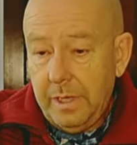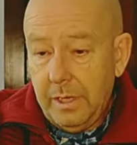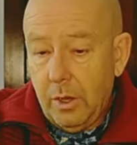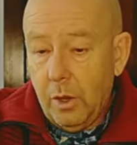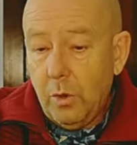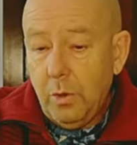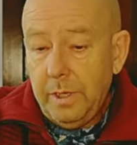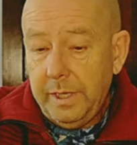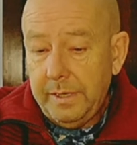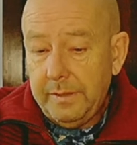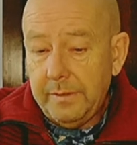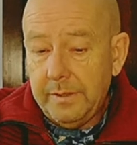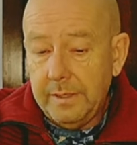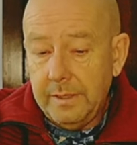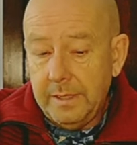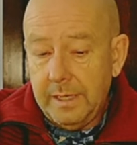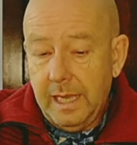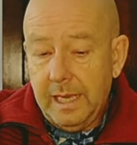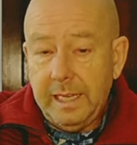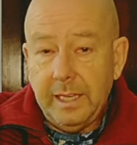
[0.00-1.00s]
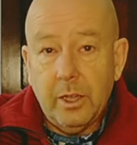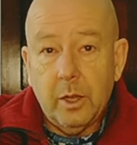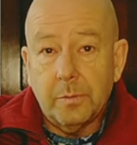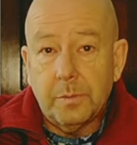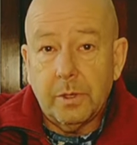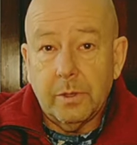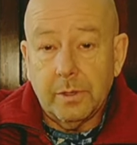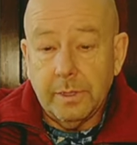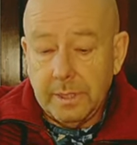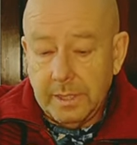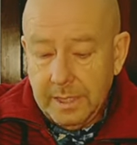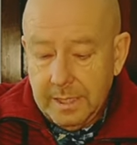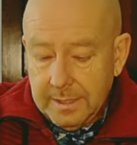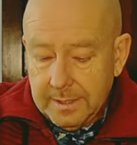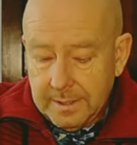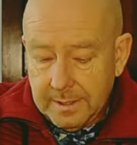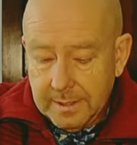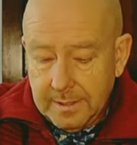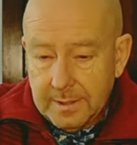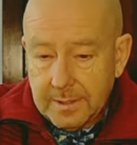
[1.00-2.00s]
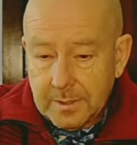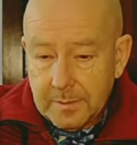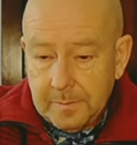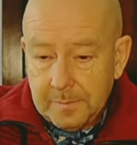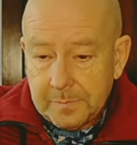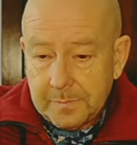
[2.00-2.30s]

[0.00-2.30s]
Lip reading: holding the helicopter on a distance,